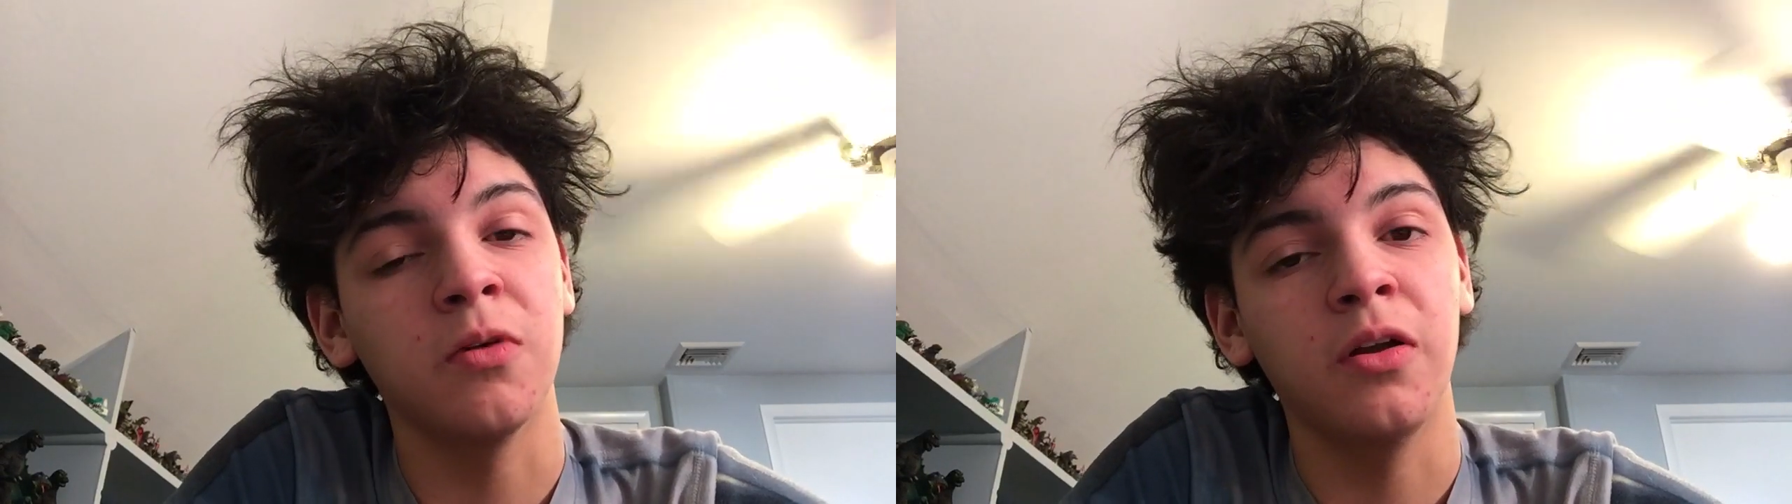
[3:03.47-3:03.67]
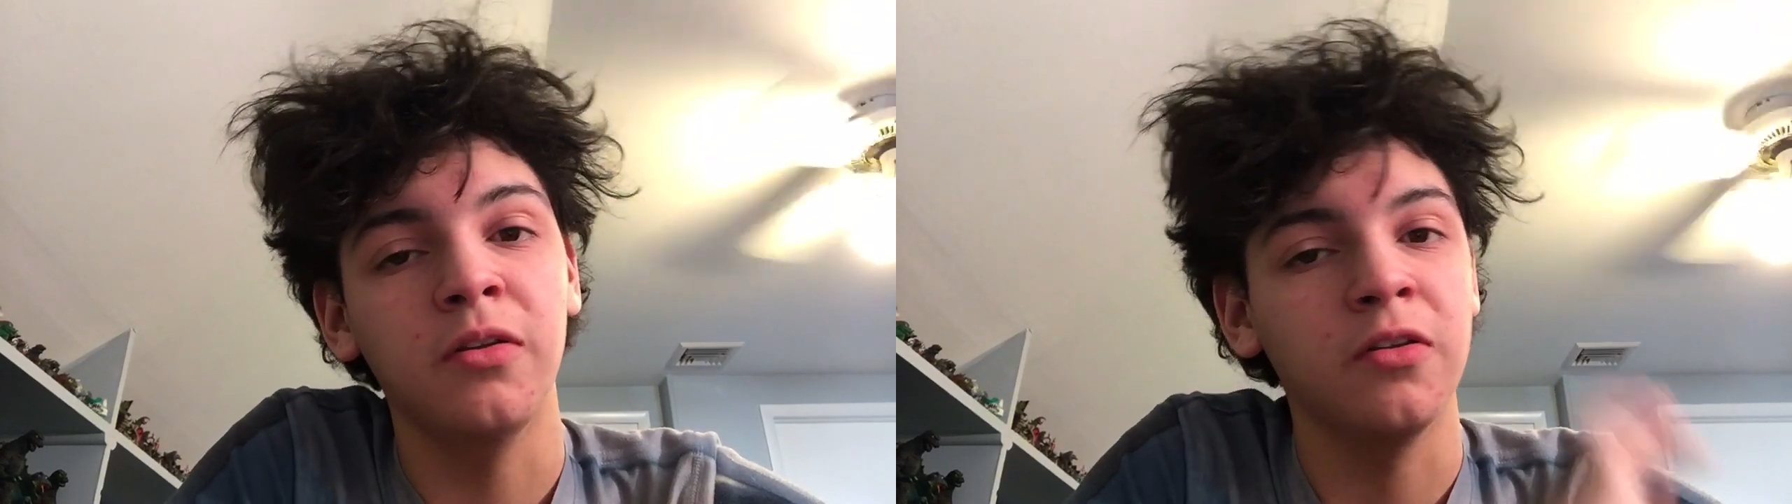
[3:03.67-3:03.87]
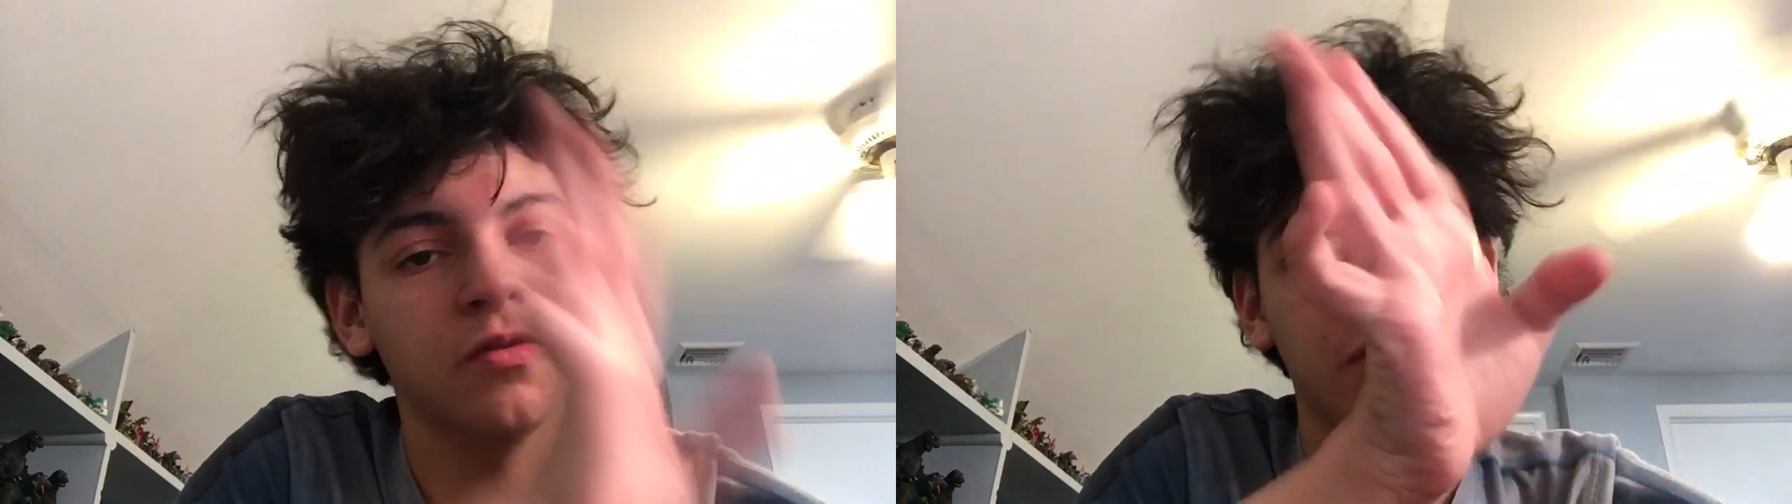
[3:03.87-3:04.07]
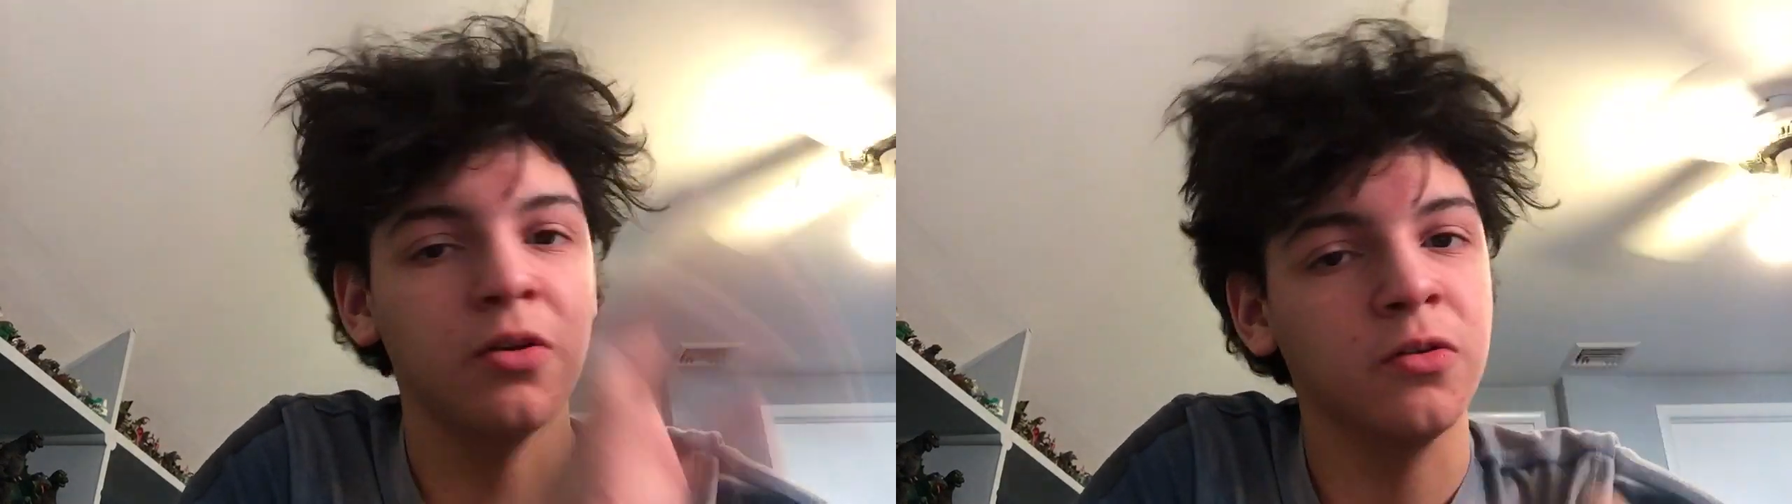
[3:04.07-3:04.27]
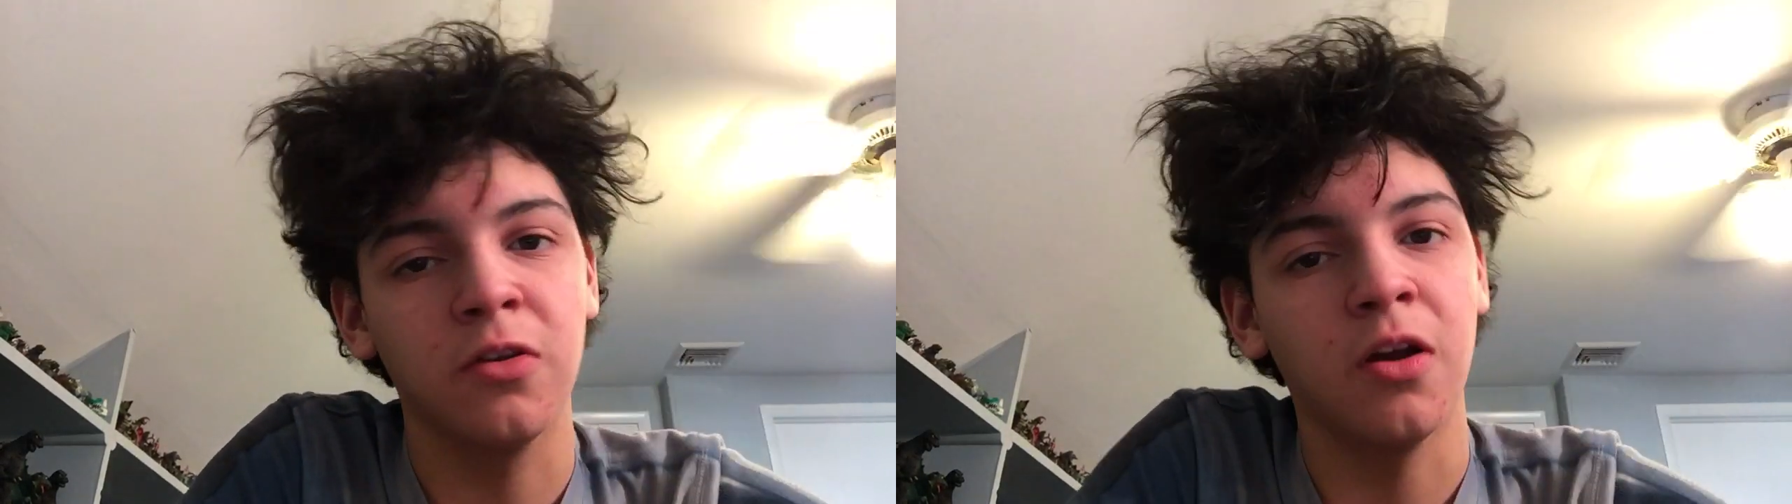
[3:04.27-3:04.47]
but this
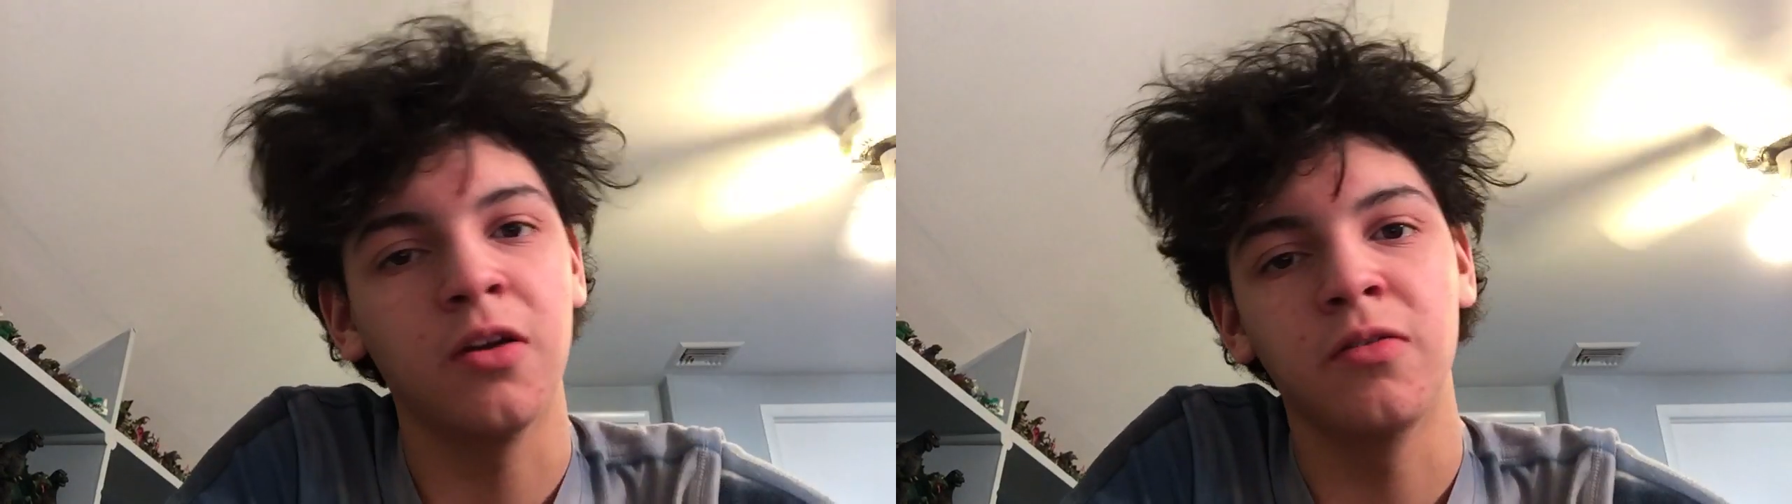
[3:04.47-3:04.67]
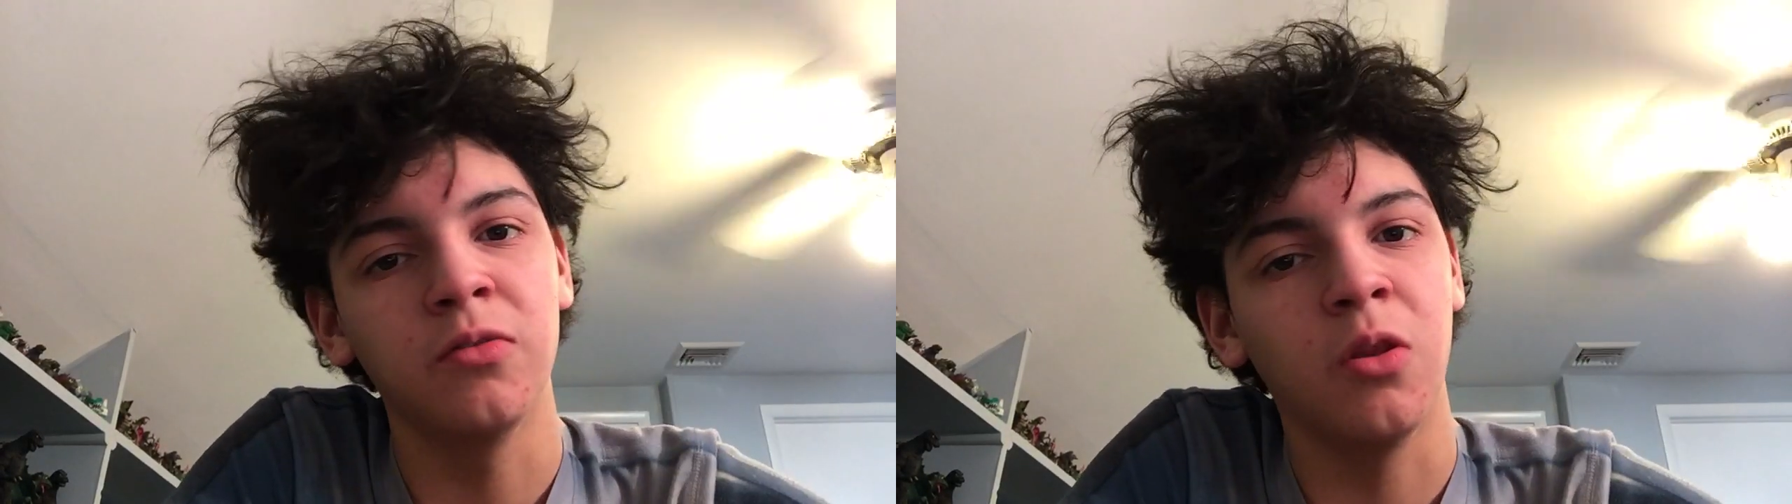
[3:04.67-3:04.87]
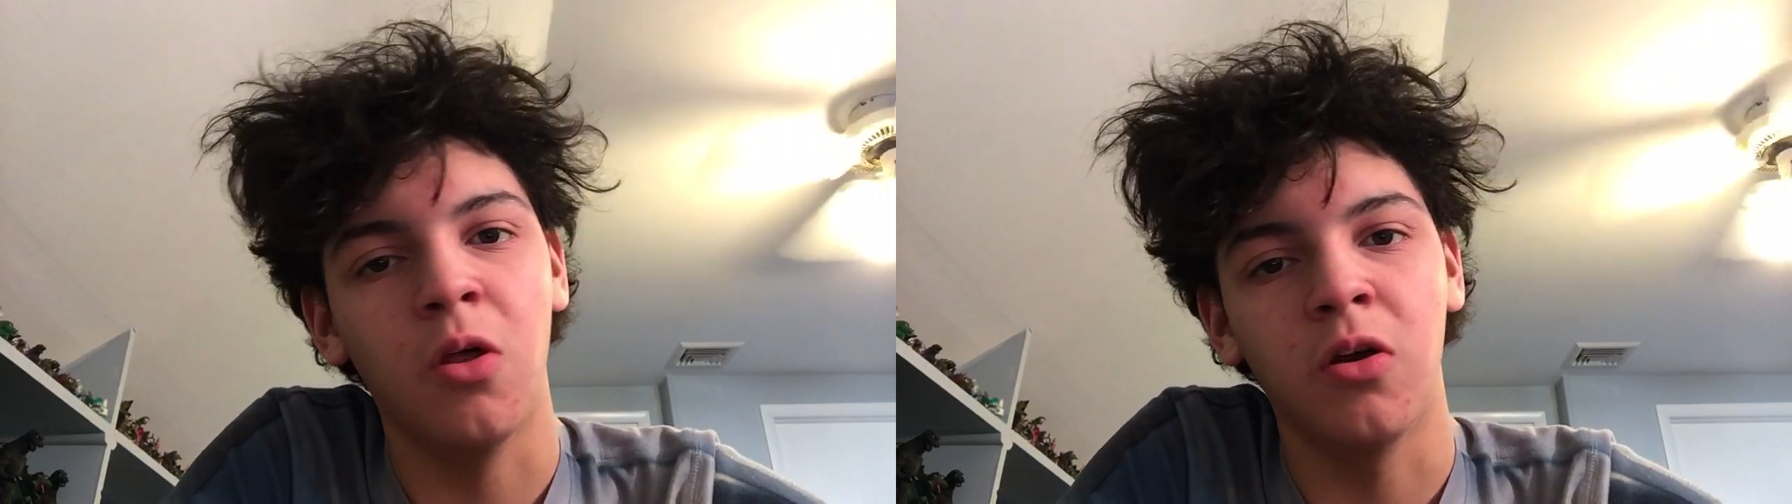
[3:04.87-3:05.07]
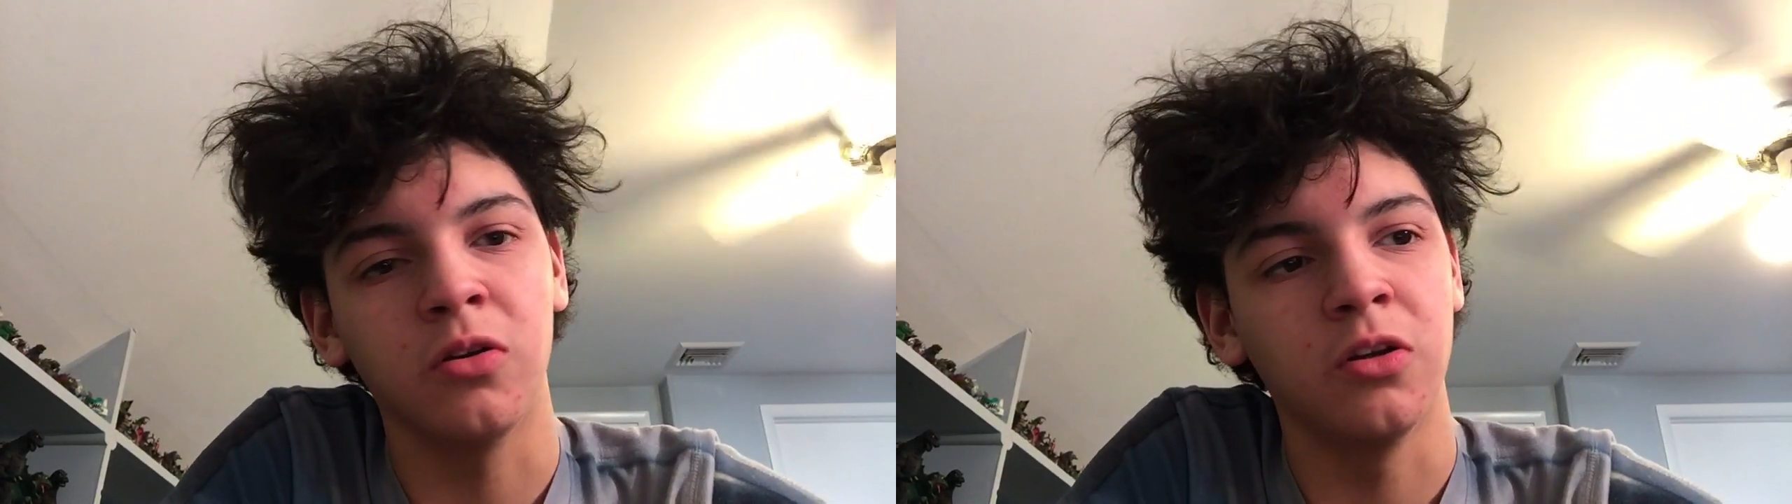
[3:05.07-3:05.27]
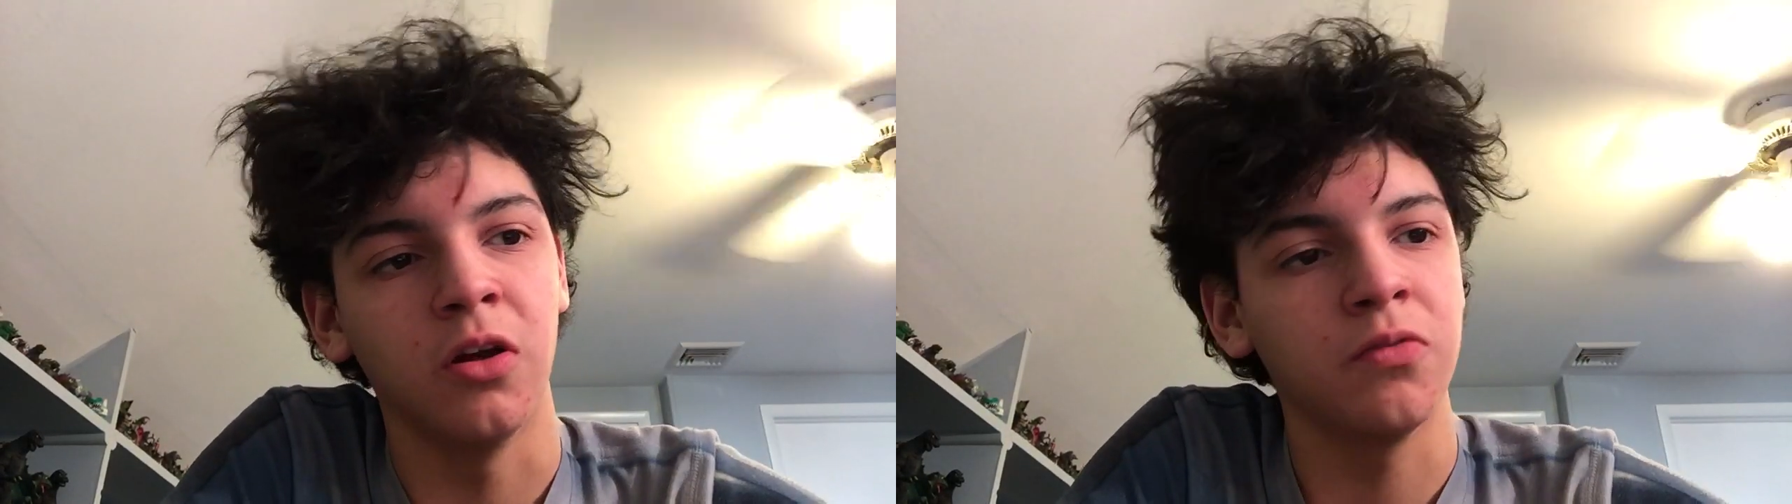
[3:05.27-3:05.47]
video's gone
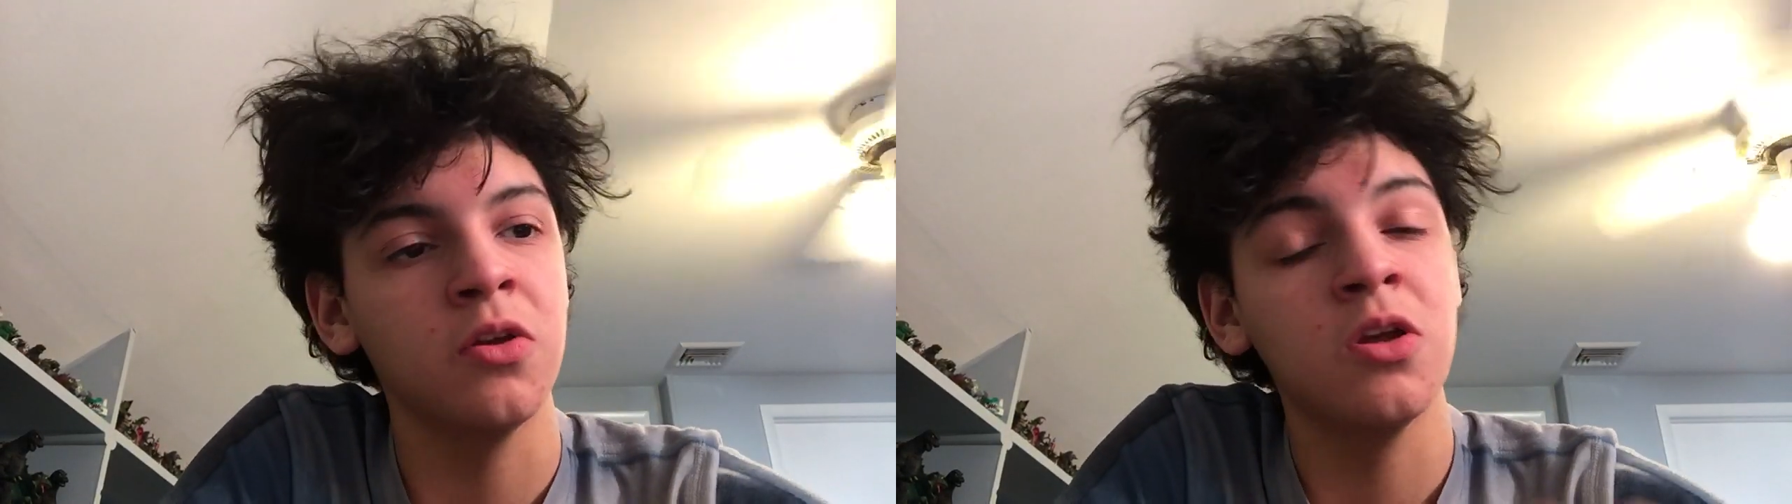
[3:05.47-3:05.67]
long enough.